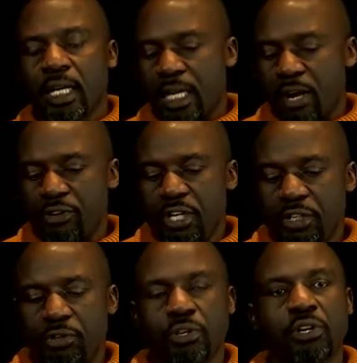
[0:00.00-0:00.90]
Now you need
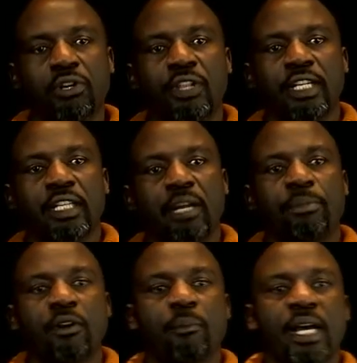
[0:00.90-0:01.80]
to know that A
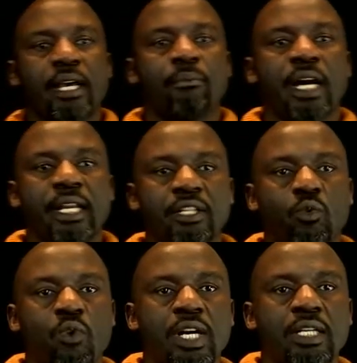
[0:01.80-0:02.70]
power minus
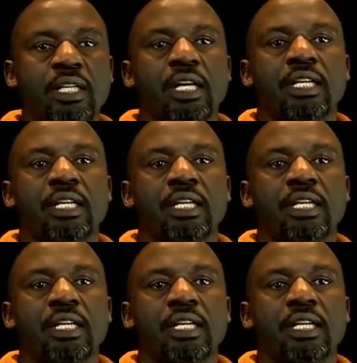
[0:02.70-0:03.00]
1